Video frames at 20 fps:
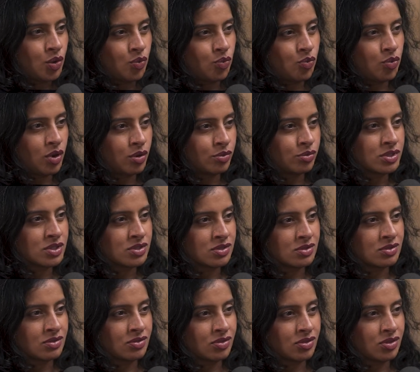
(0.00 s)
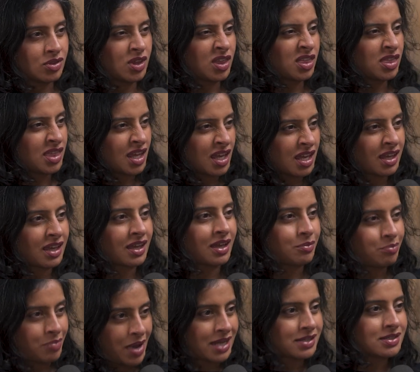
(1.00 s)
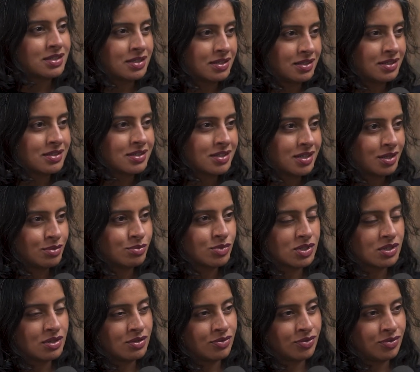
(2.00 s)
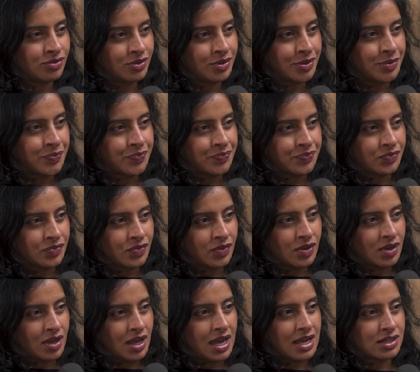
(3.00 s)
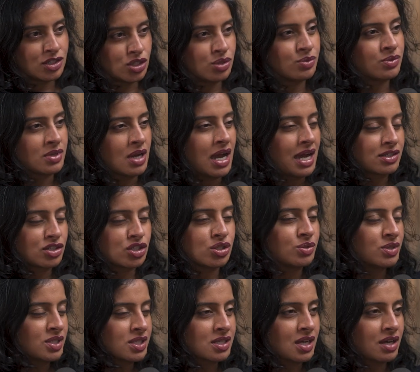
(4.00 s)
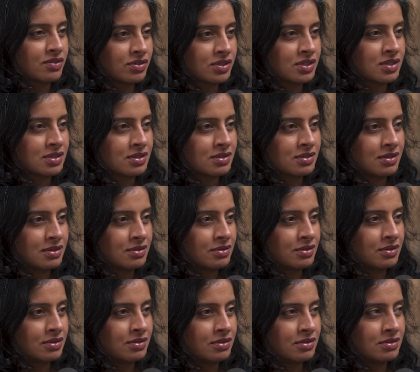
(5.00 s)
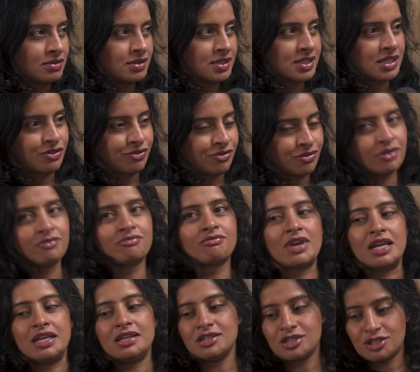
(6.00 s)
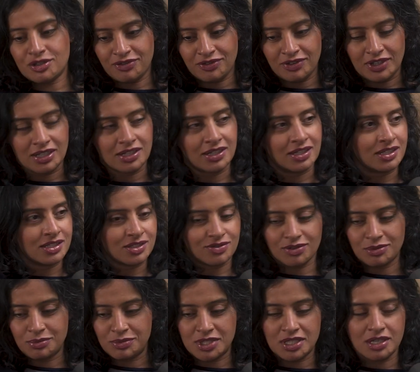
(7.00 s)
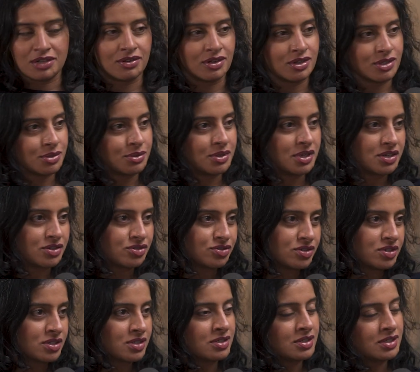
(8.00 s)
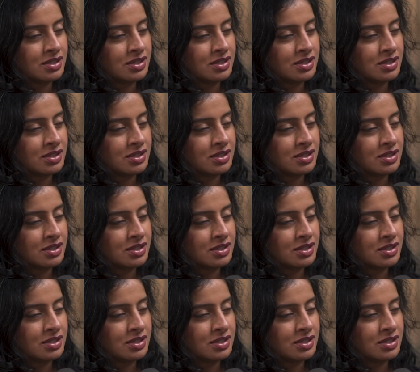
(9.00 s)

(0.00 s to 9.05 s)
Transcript: What was the thinking pattern in terms of, as you discovered different range of feelings from 0 to 100?